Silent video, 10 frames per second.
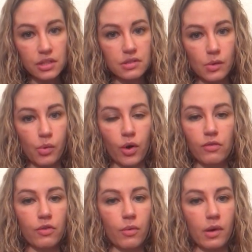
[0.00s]
and
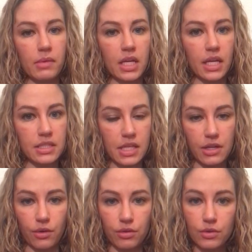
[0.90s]
support for women as they
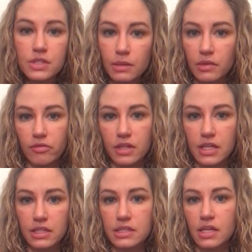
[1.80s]
go through some of
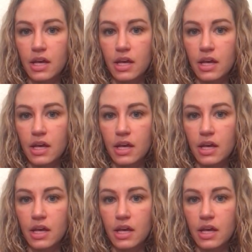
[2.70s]
these